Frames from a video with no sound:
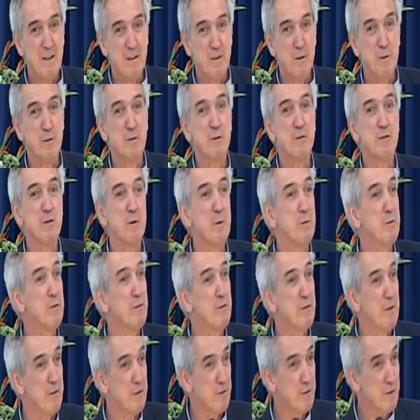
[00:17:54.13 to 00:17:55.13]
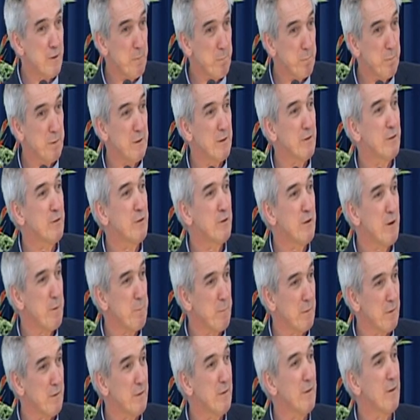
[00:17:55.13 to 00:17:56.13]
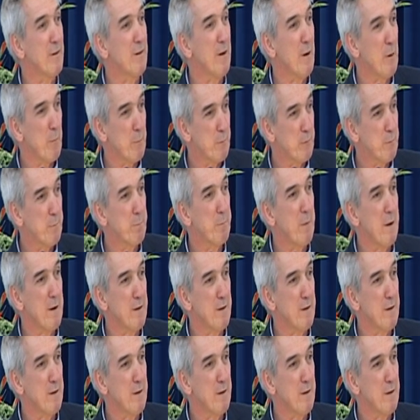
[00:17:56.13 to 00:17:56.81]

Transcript: you should use the simplest treatment that helps